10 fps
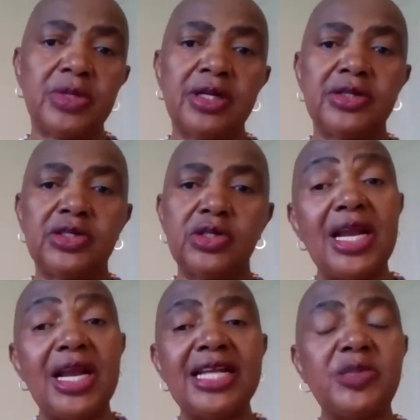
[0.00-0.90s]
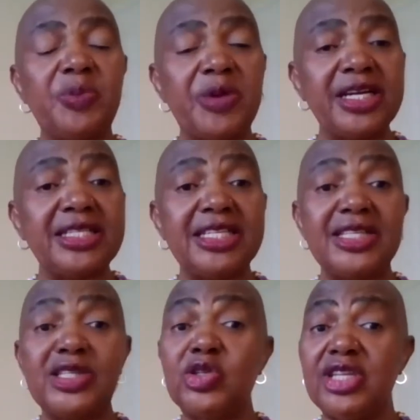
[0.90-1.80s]
So let's practice
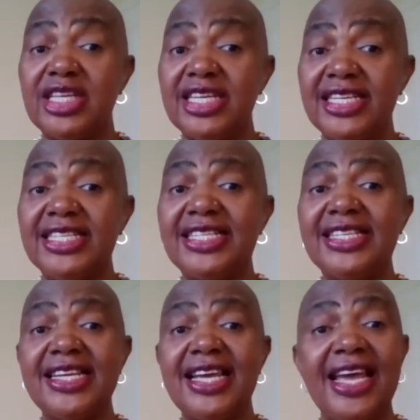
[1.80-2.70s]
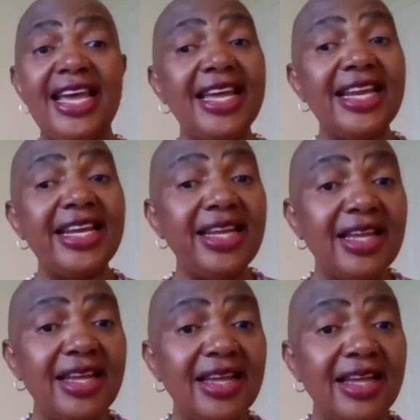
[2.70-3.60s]
to eat early.
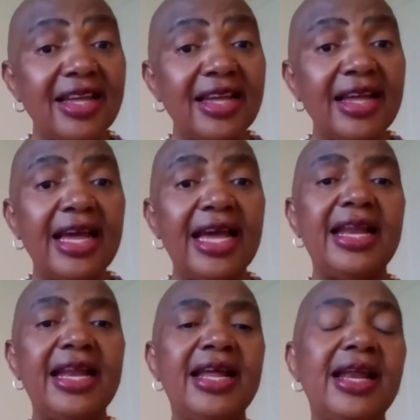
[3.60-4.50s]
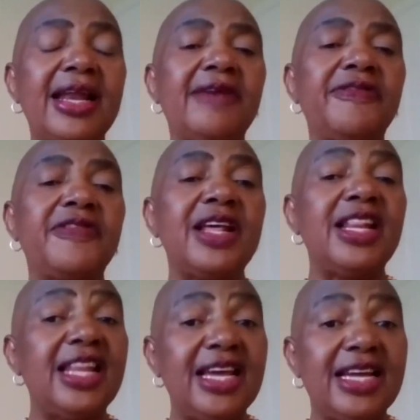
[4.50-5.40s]
And then after
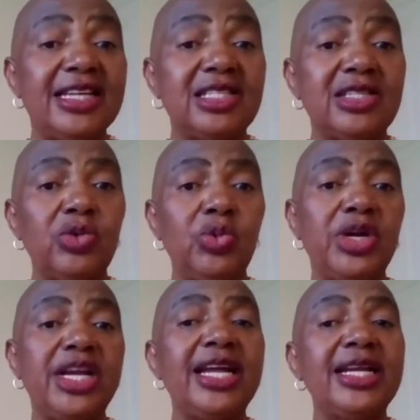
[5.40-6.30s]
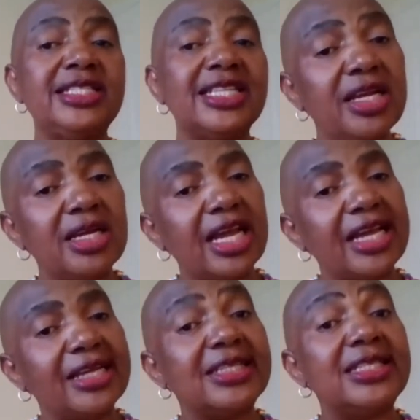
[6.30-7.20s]
that, we can just like
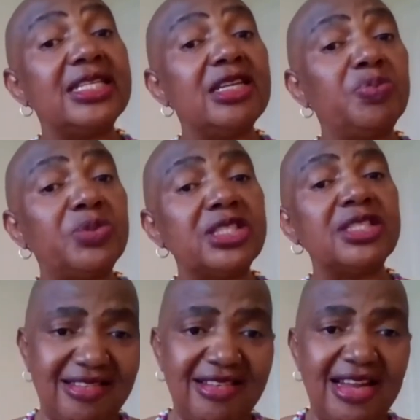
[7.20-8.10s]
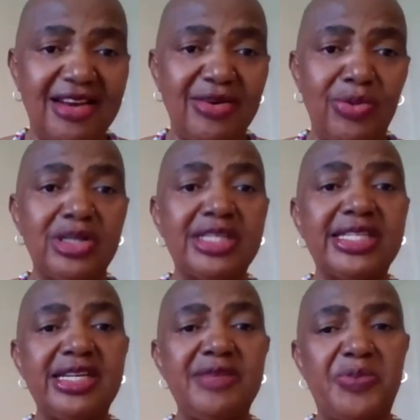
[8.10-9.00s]
sips then we'll
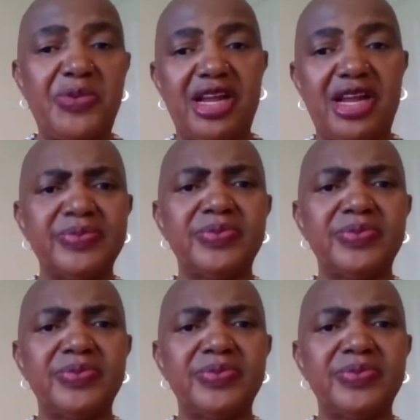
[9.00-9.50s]
sleep well.